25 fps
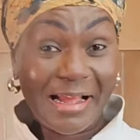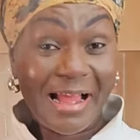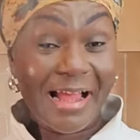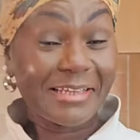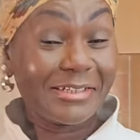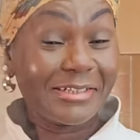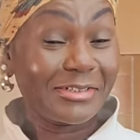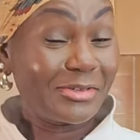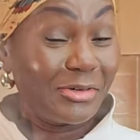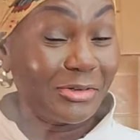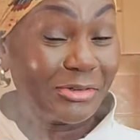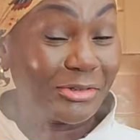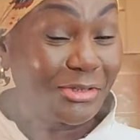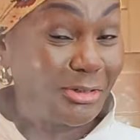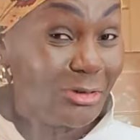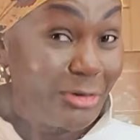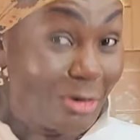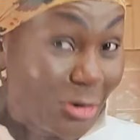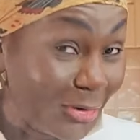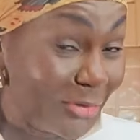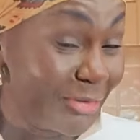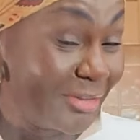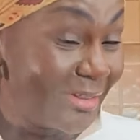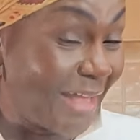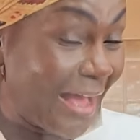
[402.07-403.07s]
I don't
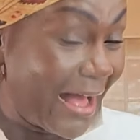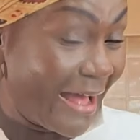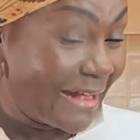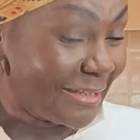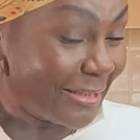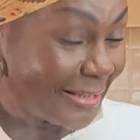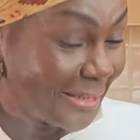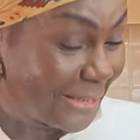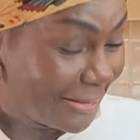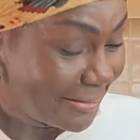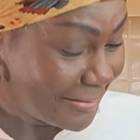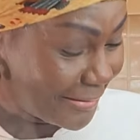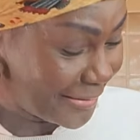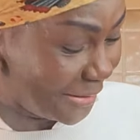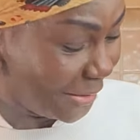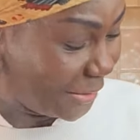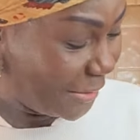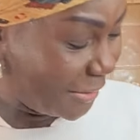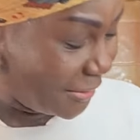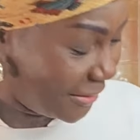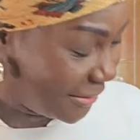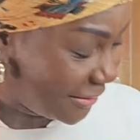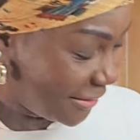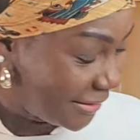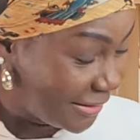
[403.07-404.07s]
know that?
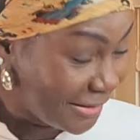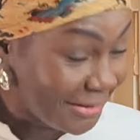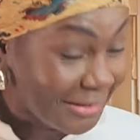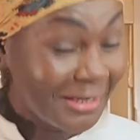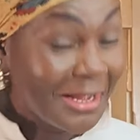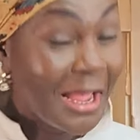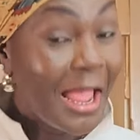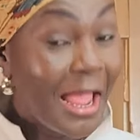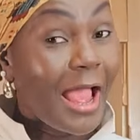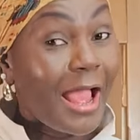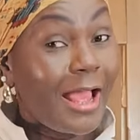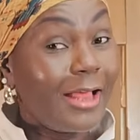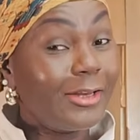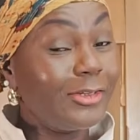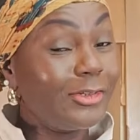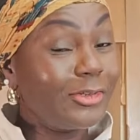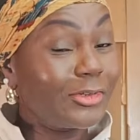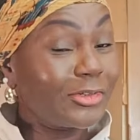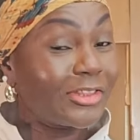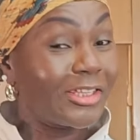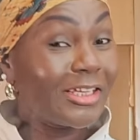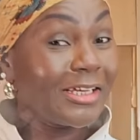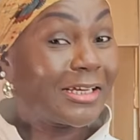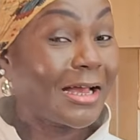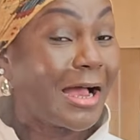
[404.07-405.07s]
And you
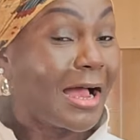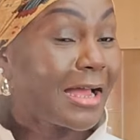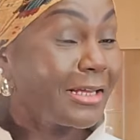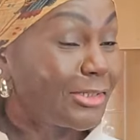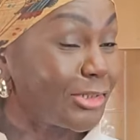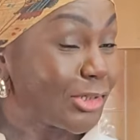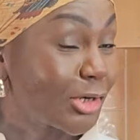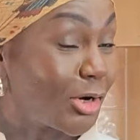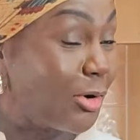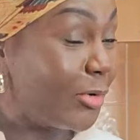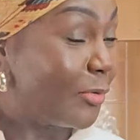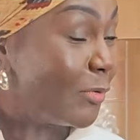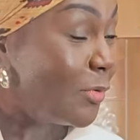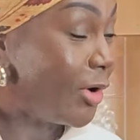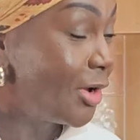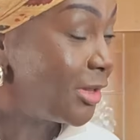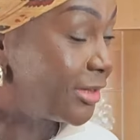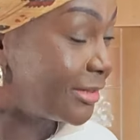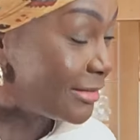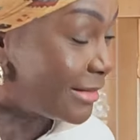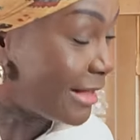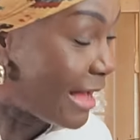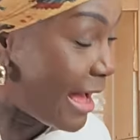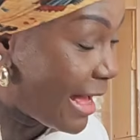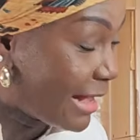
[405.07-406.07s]
think I don't
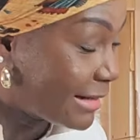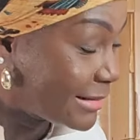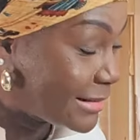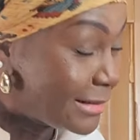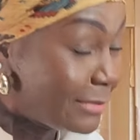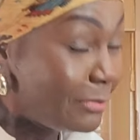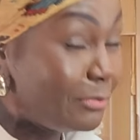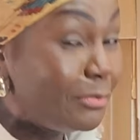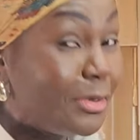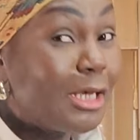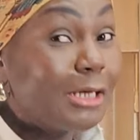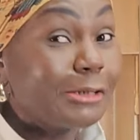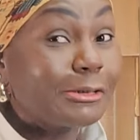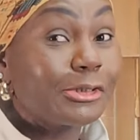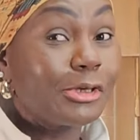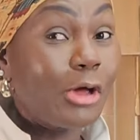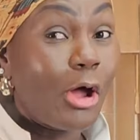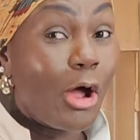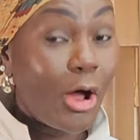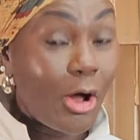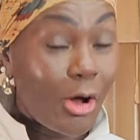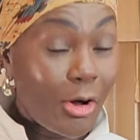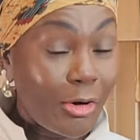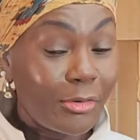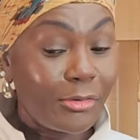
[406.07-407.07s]
want that? Me
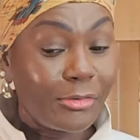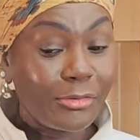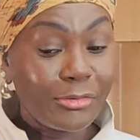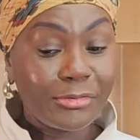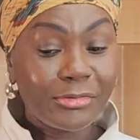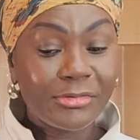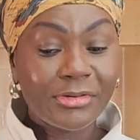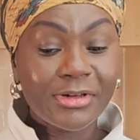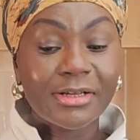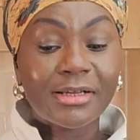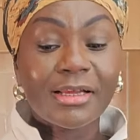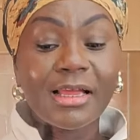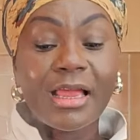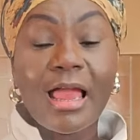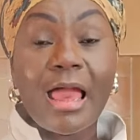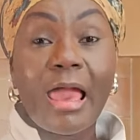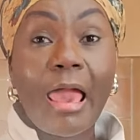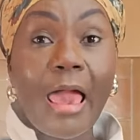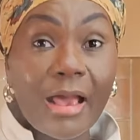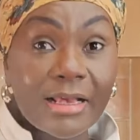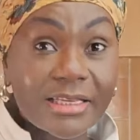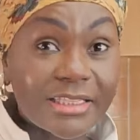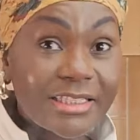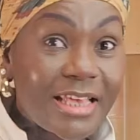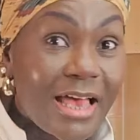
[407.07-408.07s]
too.
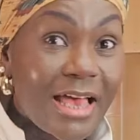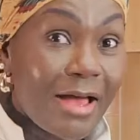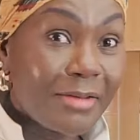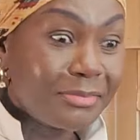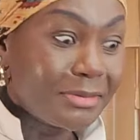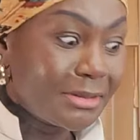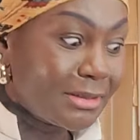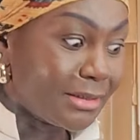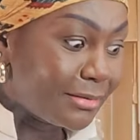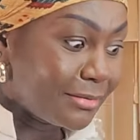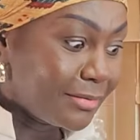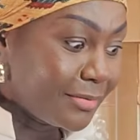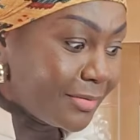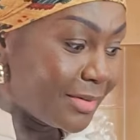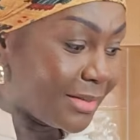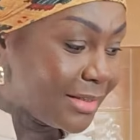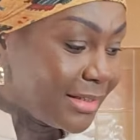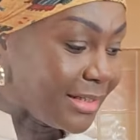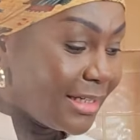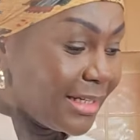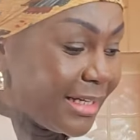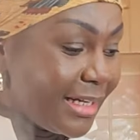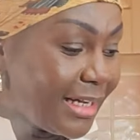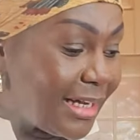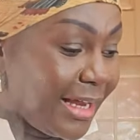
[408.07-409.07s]
Except
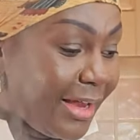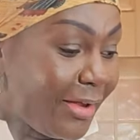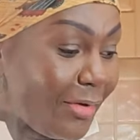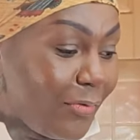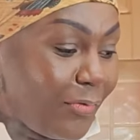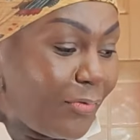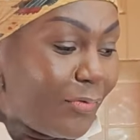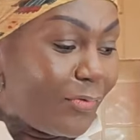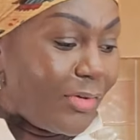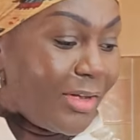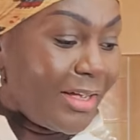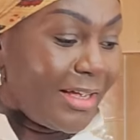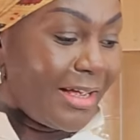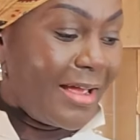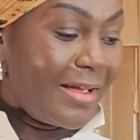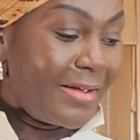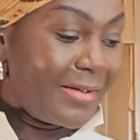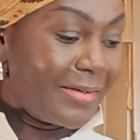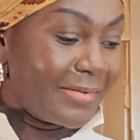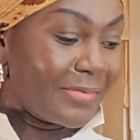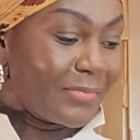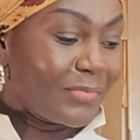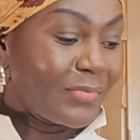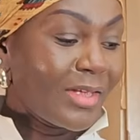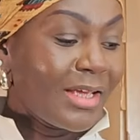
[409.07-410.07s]
if
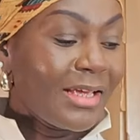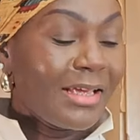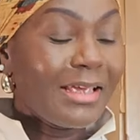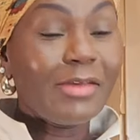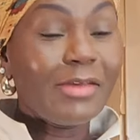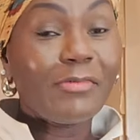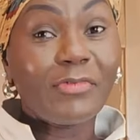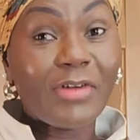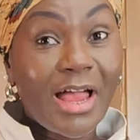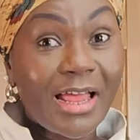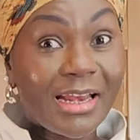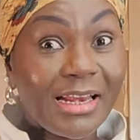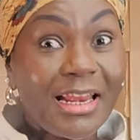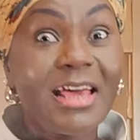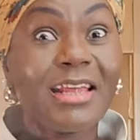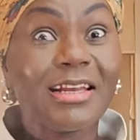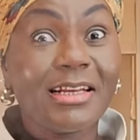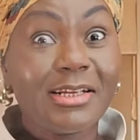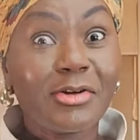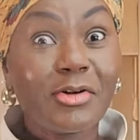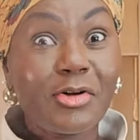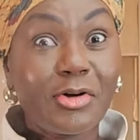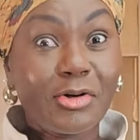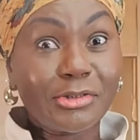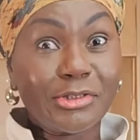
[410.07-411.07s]
I let
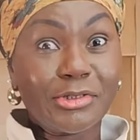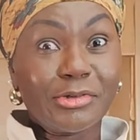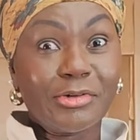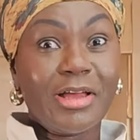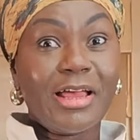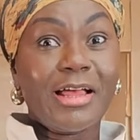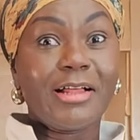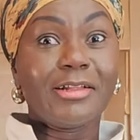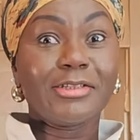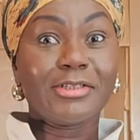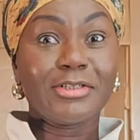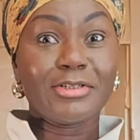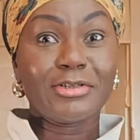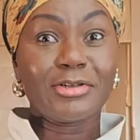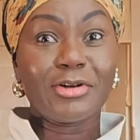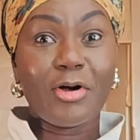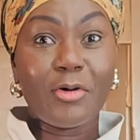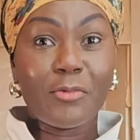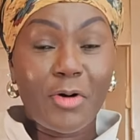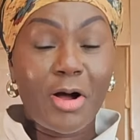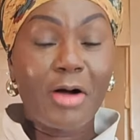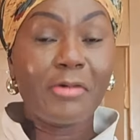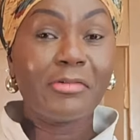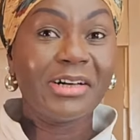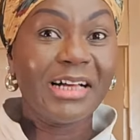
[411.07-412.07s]
it go to hell, you know
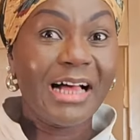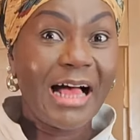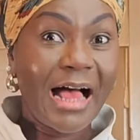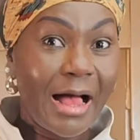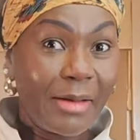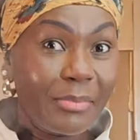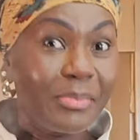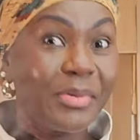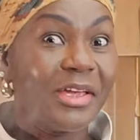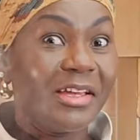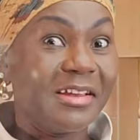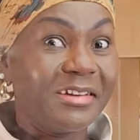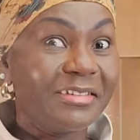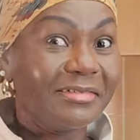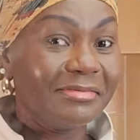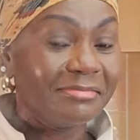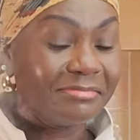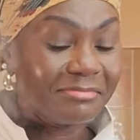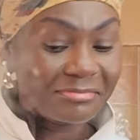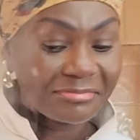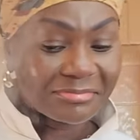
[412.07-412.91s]
what will happen?